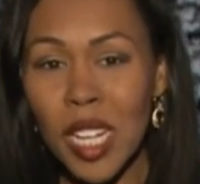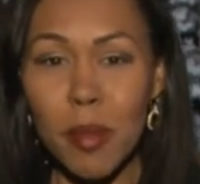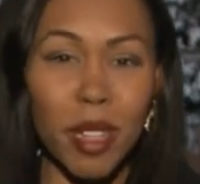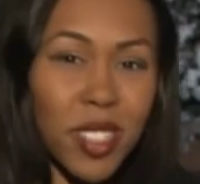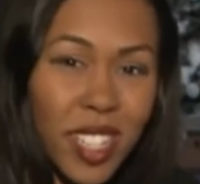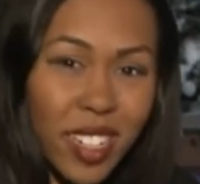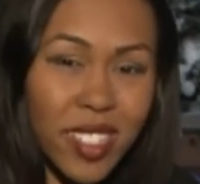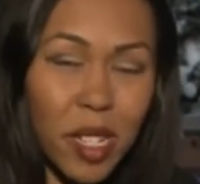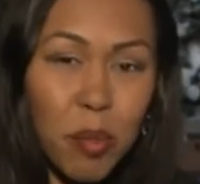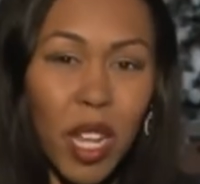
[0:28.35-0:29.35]
About
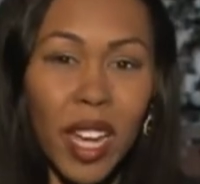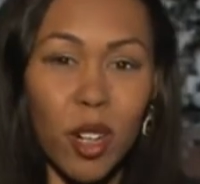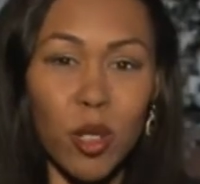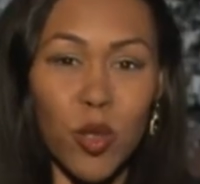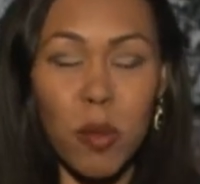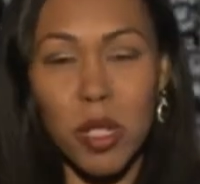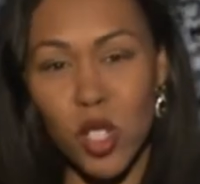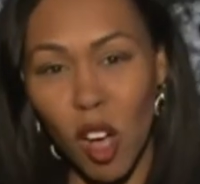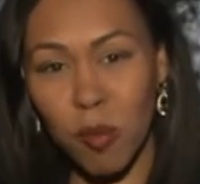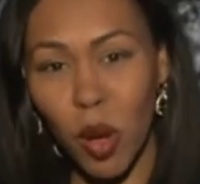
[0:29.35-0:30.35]
60 players from the
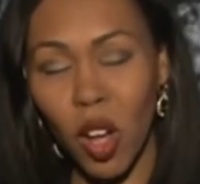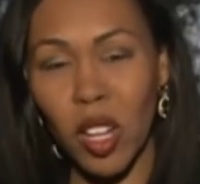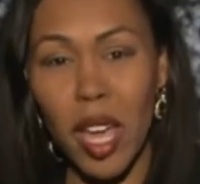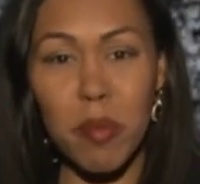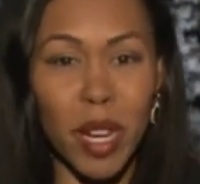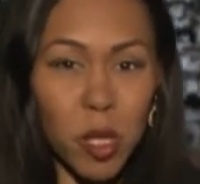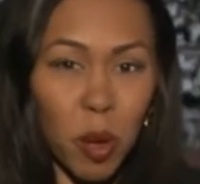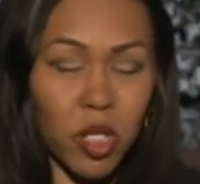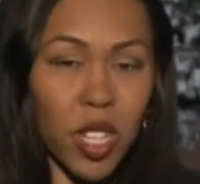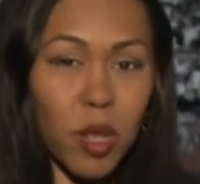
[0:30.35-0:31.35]
softball and
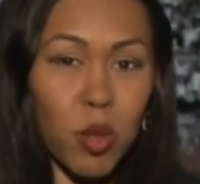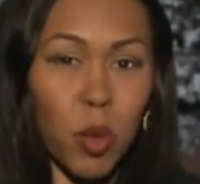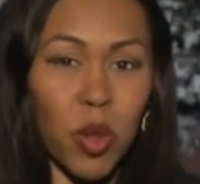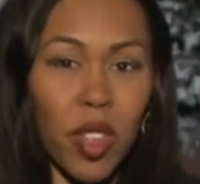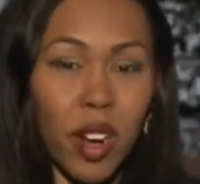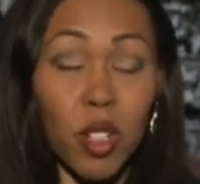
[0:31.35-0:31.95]
baseball teams were there,